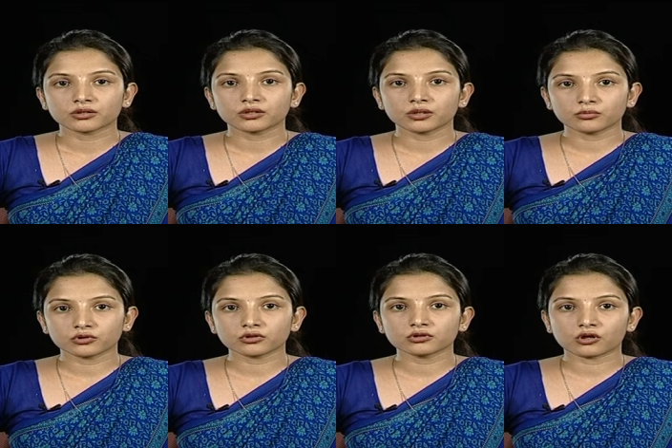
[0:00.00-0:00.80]
The
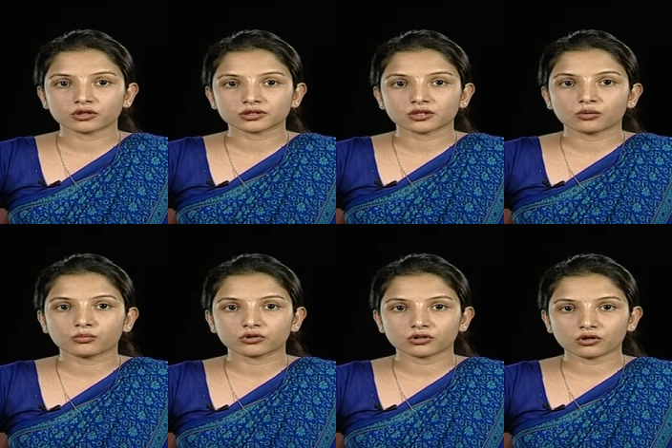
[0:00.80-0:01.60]
monocots or
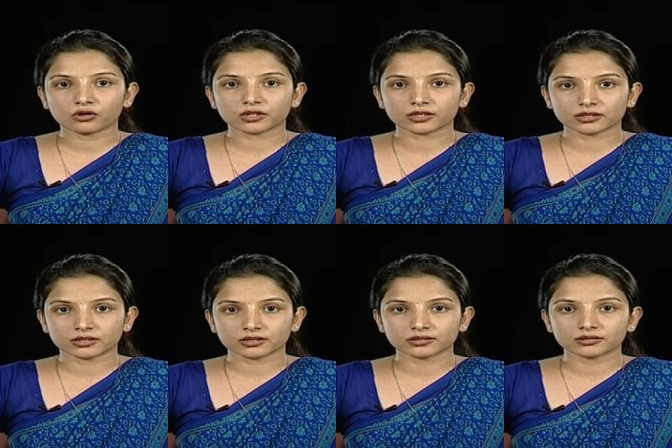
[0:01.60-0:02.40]

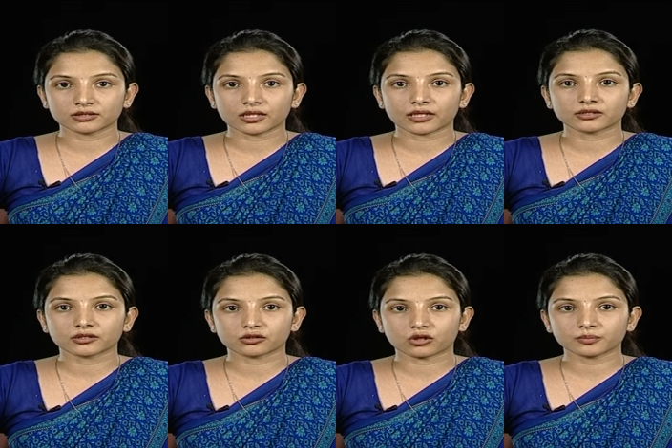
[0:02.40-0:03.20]
monocotyledons are the
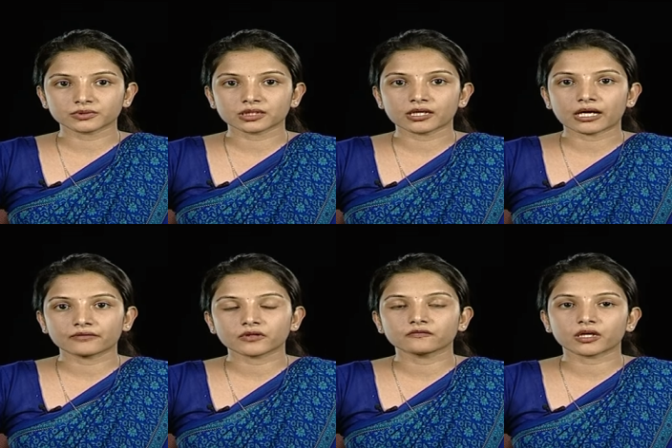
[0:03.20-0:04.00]
crops
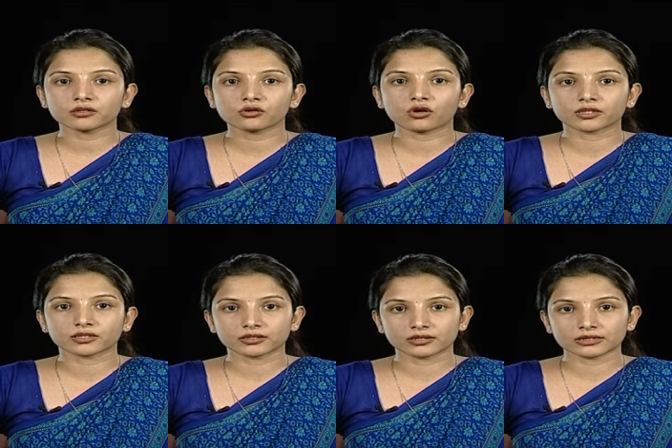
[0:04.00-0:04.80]
having one
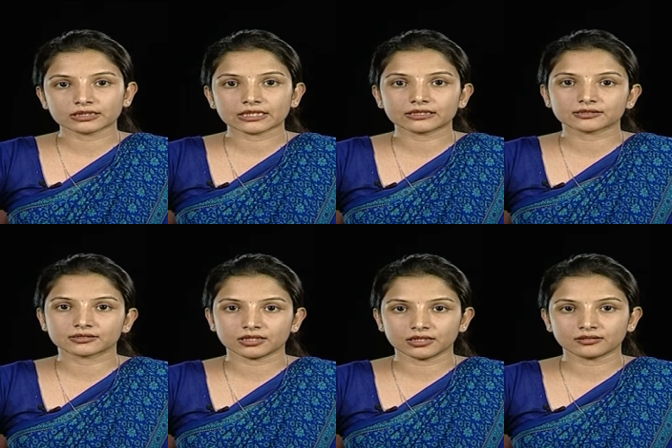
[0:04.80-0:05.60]
cotyledon in the
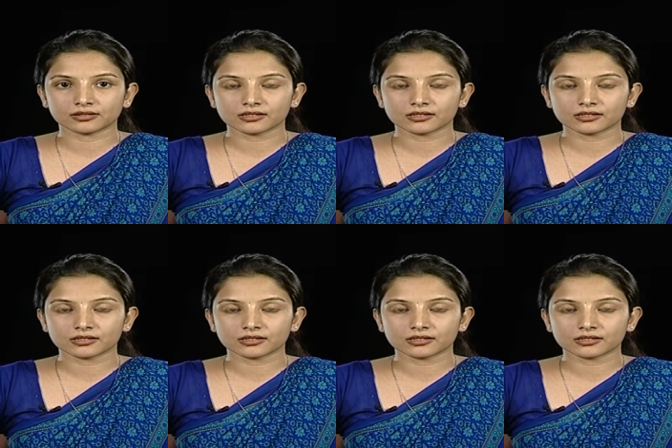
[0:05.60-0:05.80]
seed.